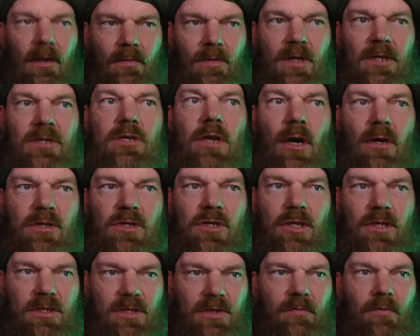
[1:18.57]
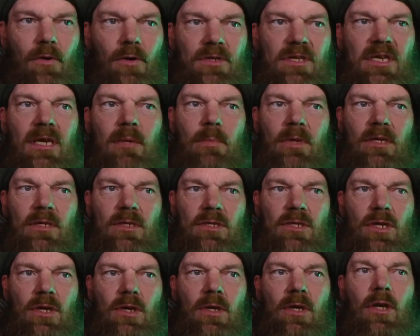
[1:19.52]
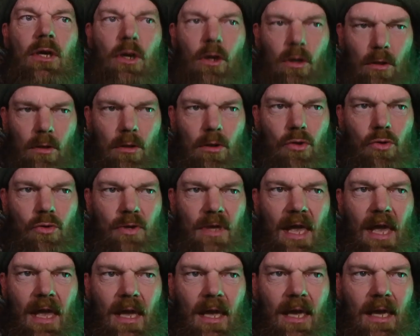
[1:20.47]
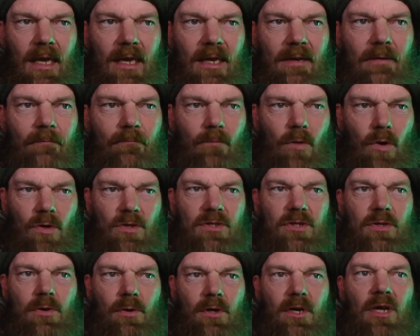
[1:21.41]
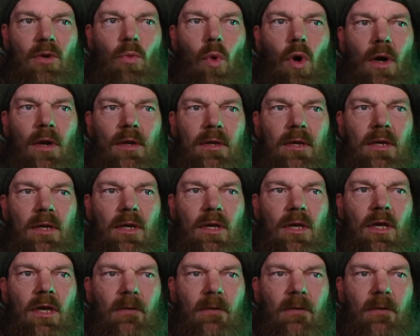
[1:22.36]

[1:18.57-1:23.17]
the dungeons for demons, Luke 8, verse 31,